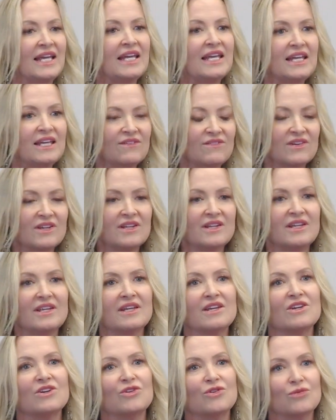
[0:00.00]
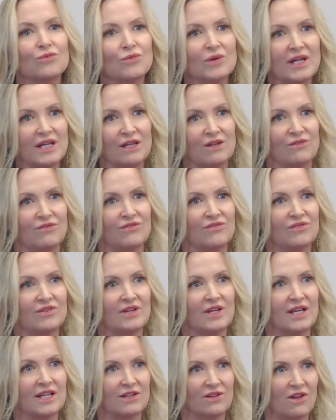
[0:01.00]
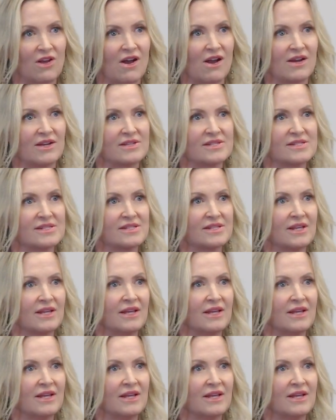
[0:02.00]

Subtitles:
Even in grief and loss.